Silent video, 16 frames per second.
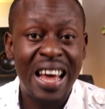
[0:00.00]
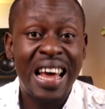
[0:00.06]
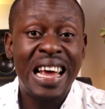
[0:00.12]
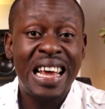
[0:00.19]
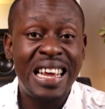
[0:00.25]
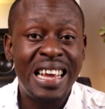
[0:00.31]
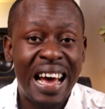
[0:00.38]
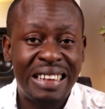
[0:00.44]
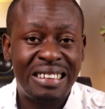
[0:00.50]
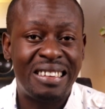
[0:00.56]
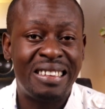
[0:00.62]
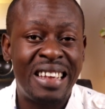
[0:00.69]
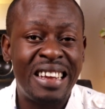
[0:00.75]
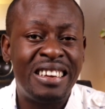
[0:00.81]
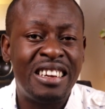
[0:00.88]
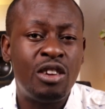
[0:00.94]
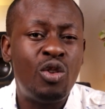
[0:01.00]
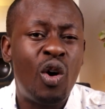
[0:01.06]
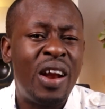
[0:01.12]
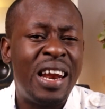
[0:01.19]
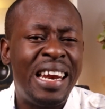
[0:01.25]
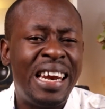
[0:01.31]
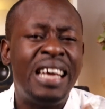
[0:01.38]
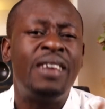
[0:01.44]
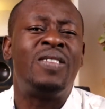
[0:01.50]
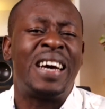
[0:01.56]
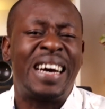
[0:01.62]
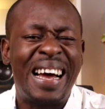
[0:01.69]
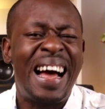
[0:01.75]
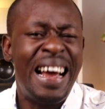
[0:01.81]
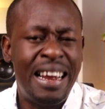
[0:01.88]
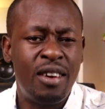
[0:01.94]
Yet they did not live the
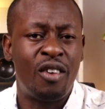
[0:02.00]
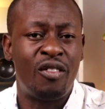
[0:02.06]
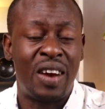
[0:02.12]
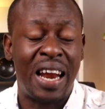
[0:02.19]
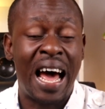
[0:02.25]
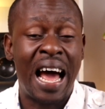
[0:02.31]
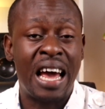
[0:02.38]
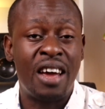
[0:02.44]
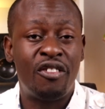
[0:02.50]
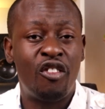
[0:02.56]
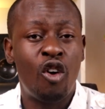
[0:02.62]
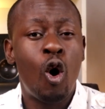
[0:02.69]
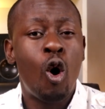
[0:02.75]
kind of life